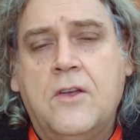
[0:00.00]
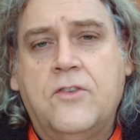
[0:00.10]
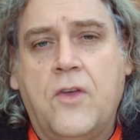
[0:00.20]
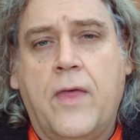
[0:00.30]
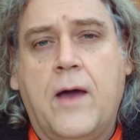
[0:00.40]

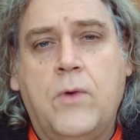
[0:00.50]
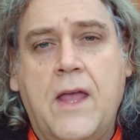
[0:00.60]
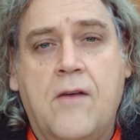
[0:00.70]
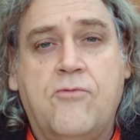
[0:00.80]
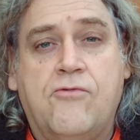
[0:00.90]
so that we
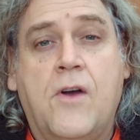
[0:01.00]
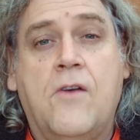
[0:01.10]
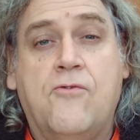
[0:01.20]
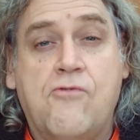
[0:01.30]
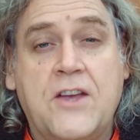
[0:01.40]
have
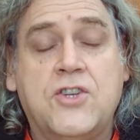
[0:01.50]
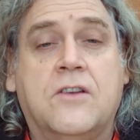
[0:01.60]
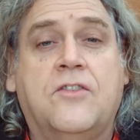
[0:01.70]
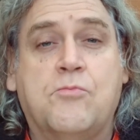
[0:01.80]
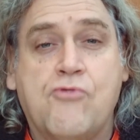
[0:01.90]
fresh
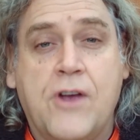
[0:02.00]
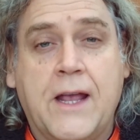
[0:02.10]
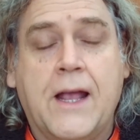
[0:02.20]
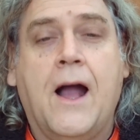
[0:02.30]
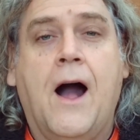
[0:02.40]
spring